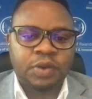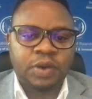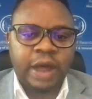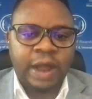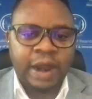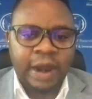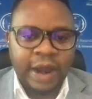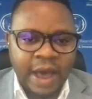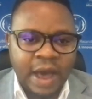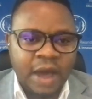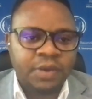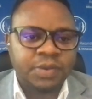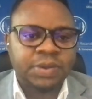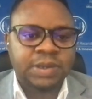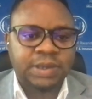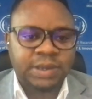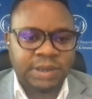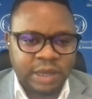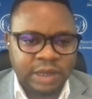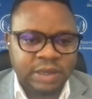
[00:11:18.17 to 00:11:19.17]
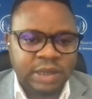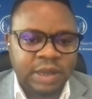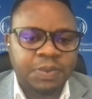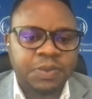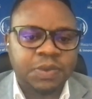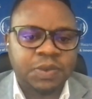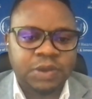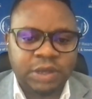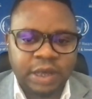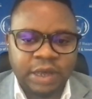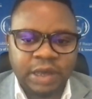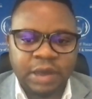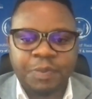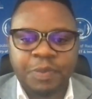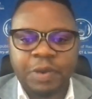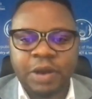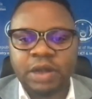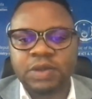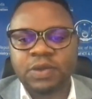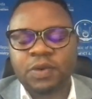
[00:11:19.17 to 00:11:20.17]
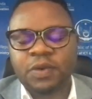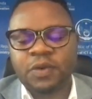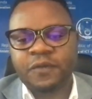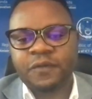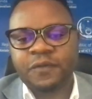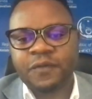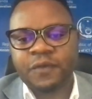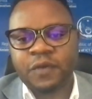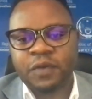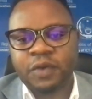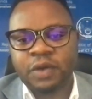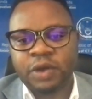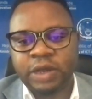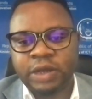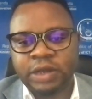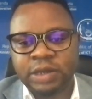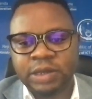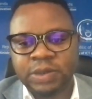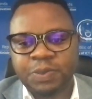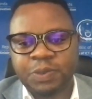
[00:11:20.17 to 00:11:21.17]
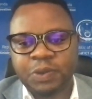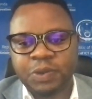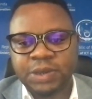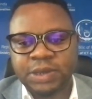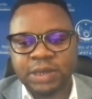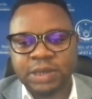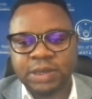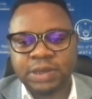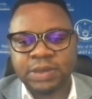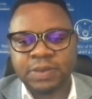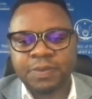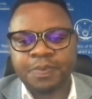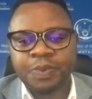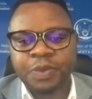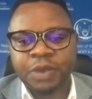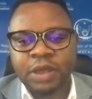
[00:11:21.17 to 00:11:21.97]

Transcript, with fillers: allows startups to take a part in this process.